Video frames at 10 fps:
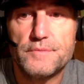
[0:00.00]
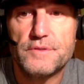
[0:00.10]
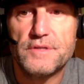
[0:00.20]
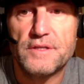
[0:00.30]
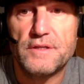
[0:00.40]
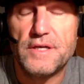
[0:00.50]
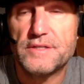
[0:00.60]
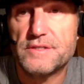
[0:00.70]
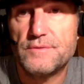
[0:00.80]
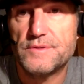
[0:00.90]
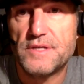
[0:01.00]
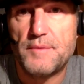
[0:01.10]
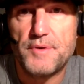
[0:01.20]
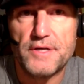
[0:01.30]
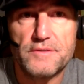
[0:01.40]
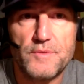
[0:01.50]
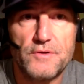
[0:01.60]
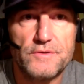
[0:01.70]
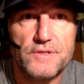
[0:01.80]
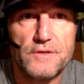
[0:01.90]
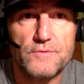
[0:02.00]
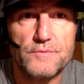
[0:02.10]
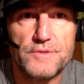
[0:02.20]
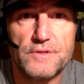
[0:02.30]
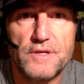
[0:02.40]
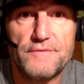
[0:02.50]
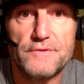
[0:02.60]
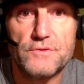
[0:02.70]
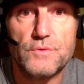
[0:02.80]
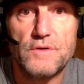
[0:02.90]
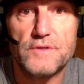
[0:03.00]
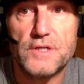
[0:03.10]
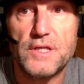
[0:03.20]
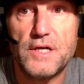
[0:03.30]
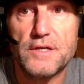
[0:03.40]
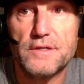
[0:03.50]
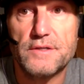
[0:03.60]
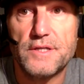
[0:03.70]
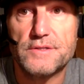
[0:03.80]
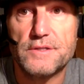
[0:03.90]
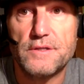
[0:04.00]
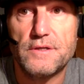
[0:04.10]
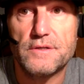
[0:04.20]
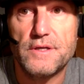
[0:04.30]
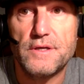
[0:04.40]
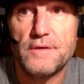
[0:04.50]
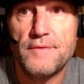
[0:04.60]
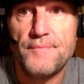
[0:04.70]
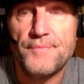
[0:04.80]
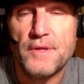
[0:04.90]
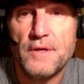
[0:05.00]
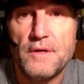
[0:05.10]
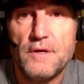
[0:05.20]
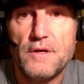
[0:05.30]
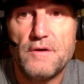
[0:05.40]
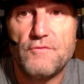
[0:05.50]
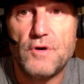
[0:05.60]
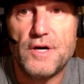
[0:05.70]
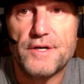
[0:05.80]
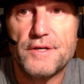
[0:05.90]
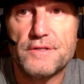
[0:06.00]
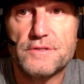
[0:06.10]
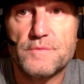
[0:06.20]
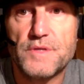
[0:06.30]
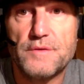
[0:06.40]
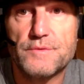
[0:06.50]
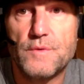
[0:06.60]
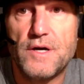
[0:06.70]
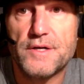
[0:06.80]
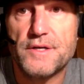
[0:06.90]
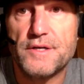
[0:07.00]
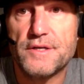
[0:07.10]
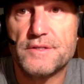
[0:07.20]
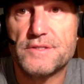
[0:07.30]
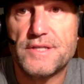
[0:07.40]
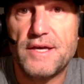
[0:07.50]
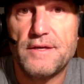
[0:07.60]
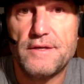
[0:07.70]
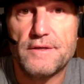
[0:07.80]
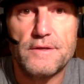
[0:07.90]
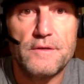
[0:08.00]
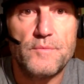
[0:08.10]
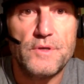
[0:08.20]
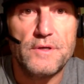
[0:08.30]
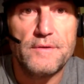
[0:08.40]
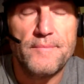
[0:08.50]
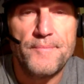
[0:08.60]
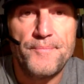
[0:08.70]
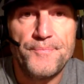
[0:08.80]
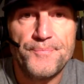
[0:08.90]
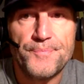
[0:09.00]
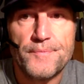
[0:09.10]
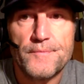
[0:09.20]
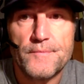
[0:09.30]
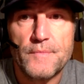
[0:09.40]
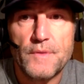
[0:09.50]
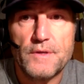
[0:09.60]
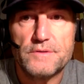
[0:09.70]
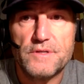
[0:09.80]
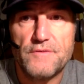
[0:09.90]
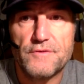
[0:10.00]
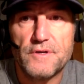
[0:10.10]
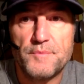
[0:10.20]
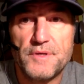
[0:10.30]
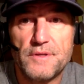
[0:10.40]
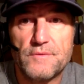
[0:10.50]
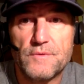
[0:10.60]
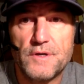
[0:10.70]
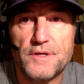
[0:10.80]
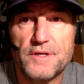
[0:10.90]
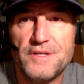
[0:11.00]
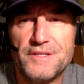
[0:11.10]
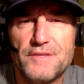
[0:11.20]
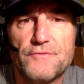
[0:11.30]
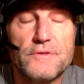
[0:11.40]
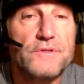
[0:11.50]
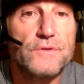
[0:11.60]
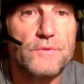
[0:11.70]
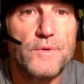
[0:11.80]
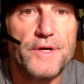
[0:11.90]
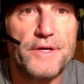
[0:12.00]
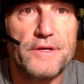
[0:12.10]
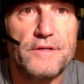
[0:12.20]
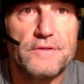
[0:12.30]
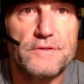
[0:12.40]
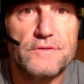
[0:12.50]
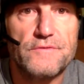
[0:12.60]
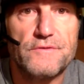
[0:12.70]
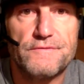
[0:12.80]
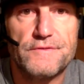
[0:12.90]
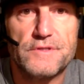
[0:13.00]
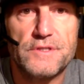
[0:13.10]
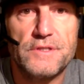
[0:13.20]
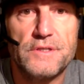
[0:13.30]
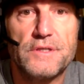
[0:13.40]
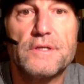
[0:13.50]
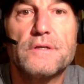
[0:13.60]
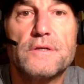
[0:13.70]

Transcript: But nonetheless, I was not back to my hotel room until after 12 o'clock, and that's a long day of walking. And sometimes walking and standing can be tougher on me than running in a different sort of way, in a sort of a fatigue,